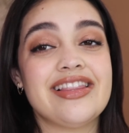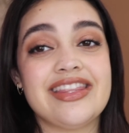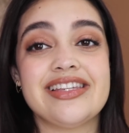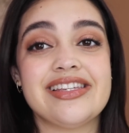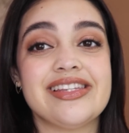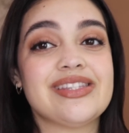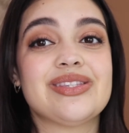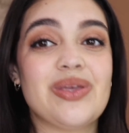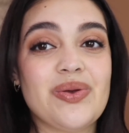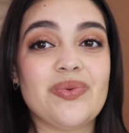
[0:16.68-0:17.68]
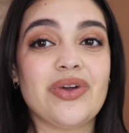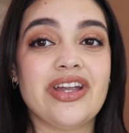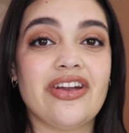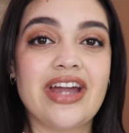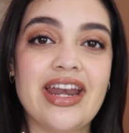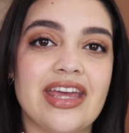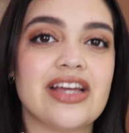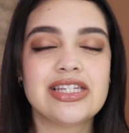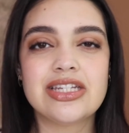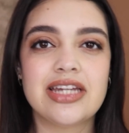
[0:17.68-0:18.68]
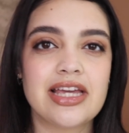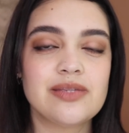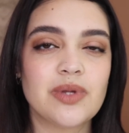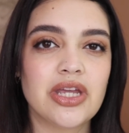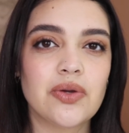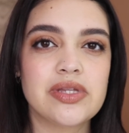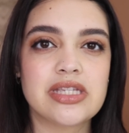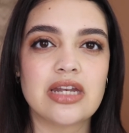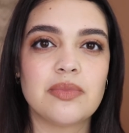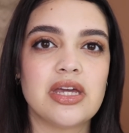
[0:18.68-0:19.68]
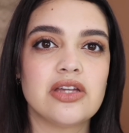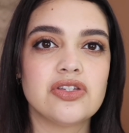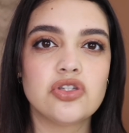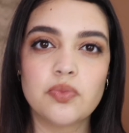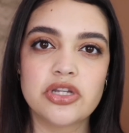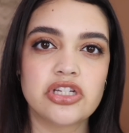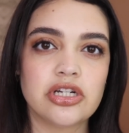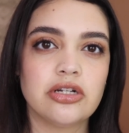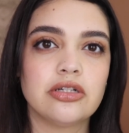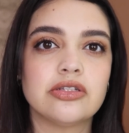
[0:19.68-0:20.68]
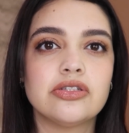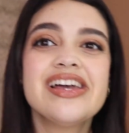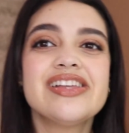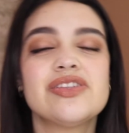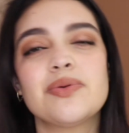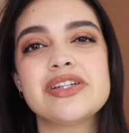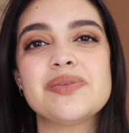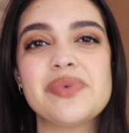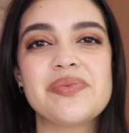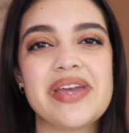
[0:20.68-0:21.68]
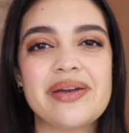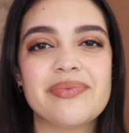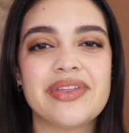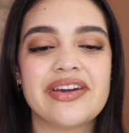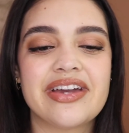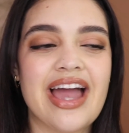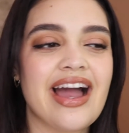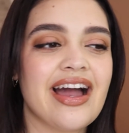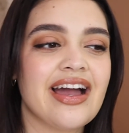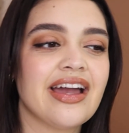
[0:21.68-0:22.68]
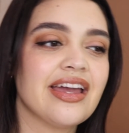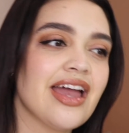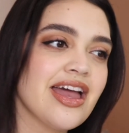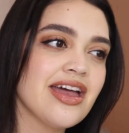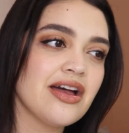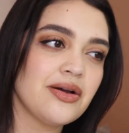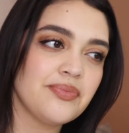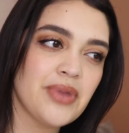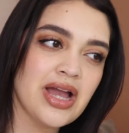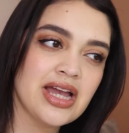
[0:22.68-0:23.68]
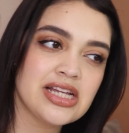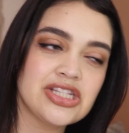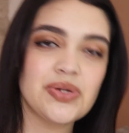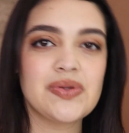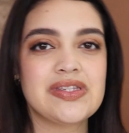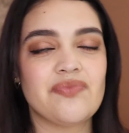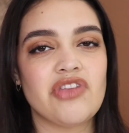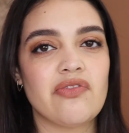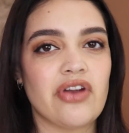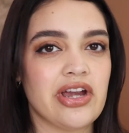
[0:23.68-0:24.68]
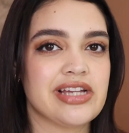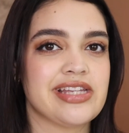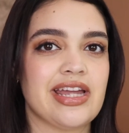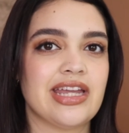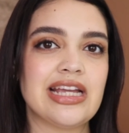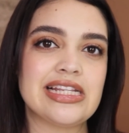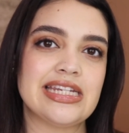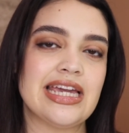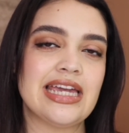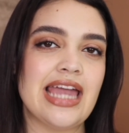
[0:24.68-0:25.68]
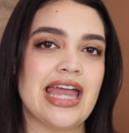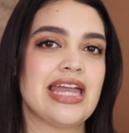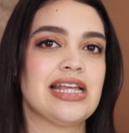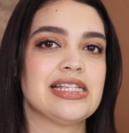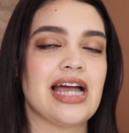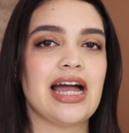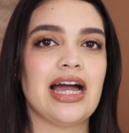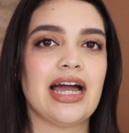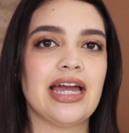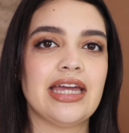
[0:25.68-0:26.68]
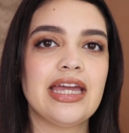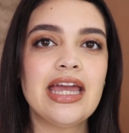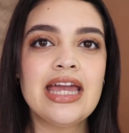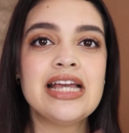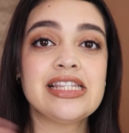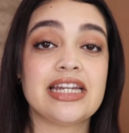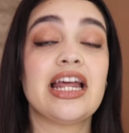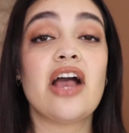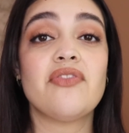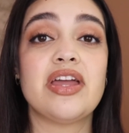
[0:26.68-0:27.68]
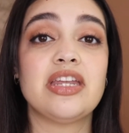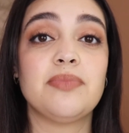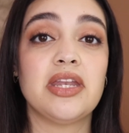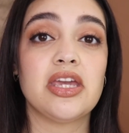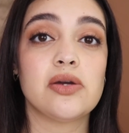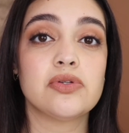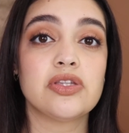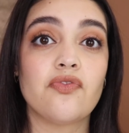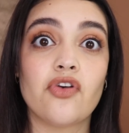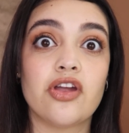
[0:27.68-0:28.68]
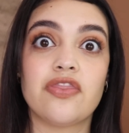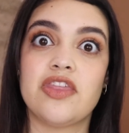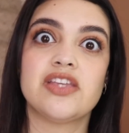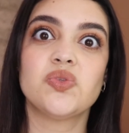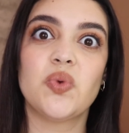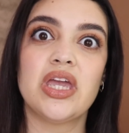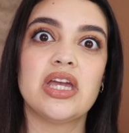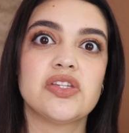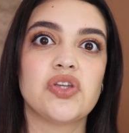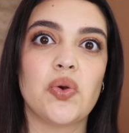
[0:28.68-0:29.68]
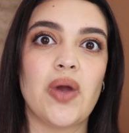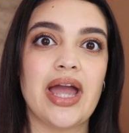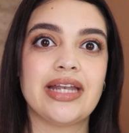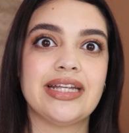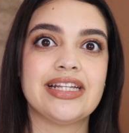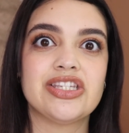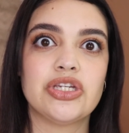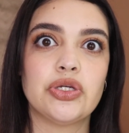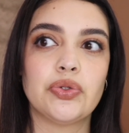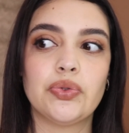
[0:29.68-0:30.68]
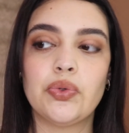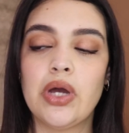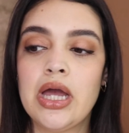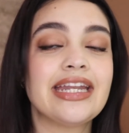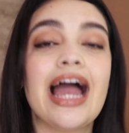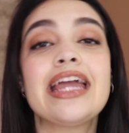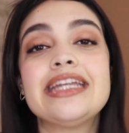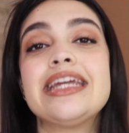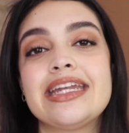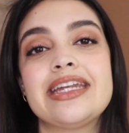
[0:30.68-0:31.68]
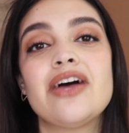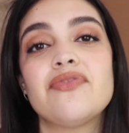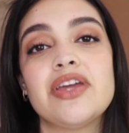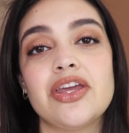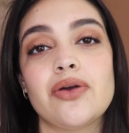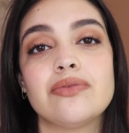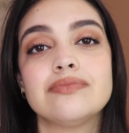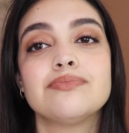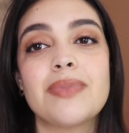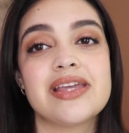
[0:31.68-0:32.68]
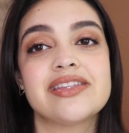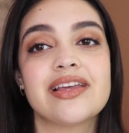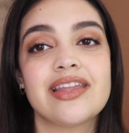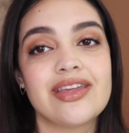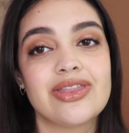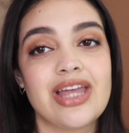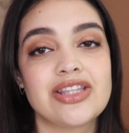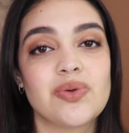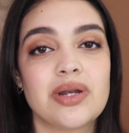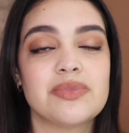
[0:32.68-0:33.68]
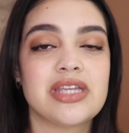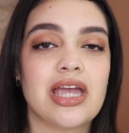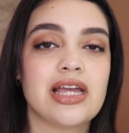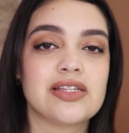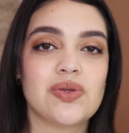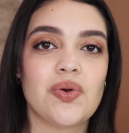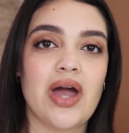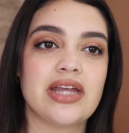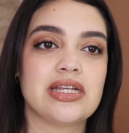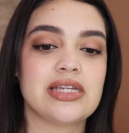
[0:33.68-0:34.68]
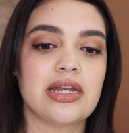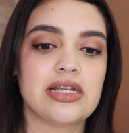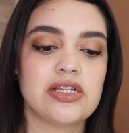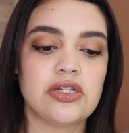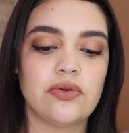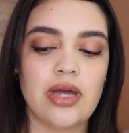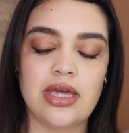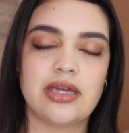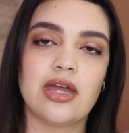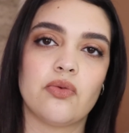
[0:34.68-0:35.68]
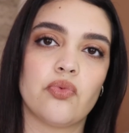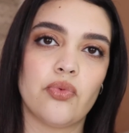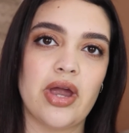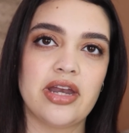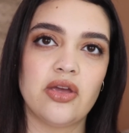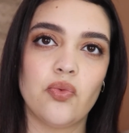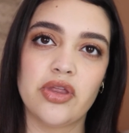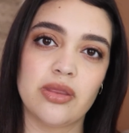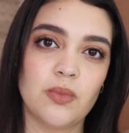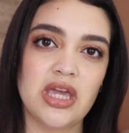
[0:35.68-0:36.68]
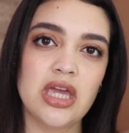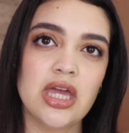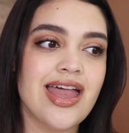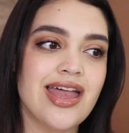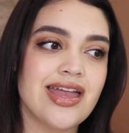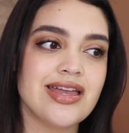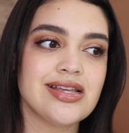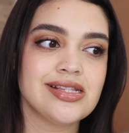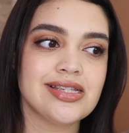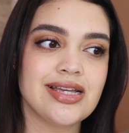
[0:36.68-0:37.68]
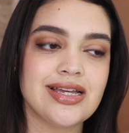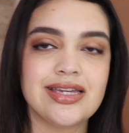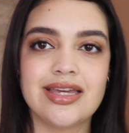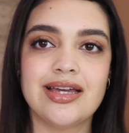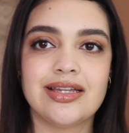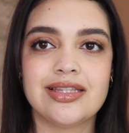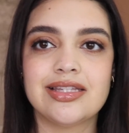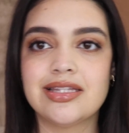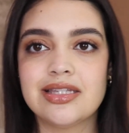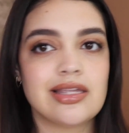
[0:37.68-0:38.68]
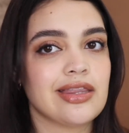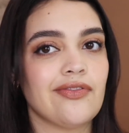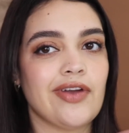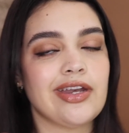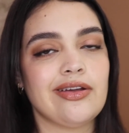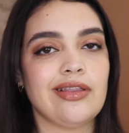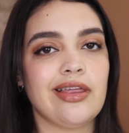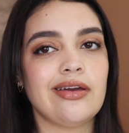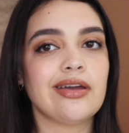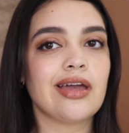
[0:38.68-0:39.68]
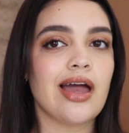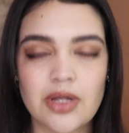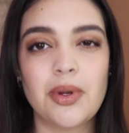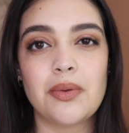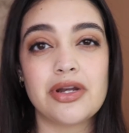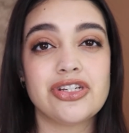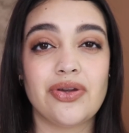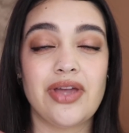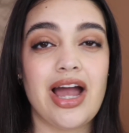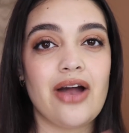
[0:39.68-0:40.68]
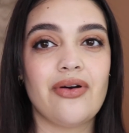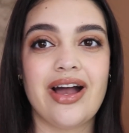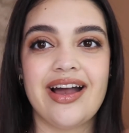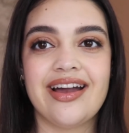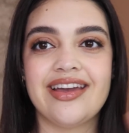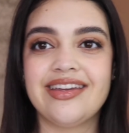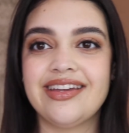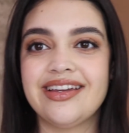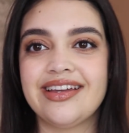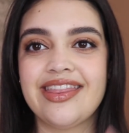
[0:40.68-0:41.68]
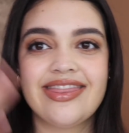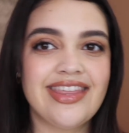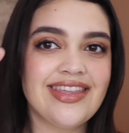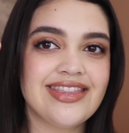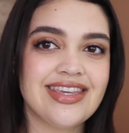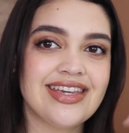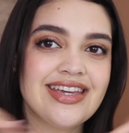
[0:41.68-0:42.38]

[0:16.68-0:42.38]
this is what you're getting. So today's video, it's gonna be a super chill, super simple makeup look. I am doing something very exciting today, and I didn't have any videos for this week, so I needed a video, basically. That's what I'm saying. So I decided to do a get ready with me, and yeah, this is the final look. So I'm gonna show you how I did